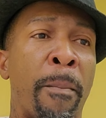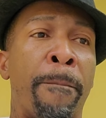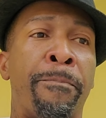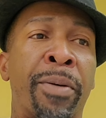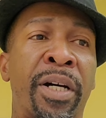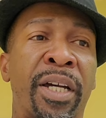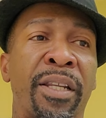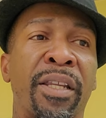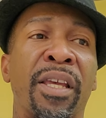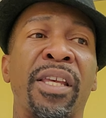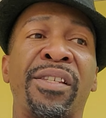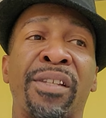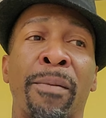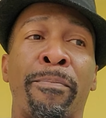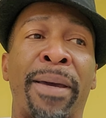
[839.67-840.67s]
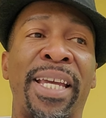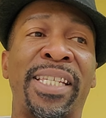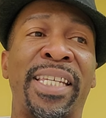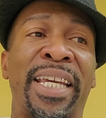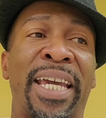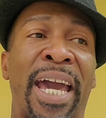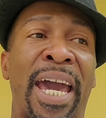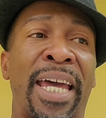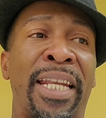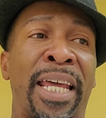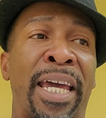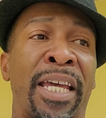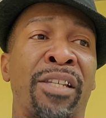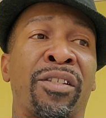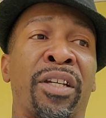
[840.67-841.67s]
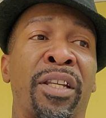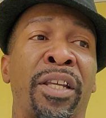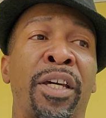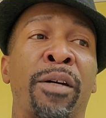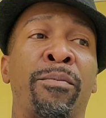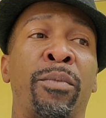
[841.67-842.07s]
but some basic guidelines can help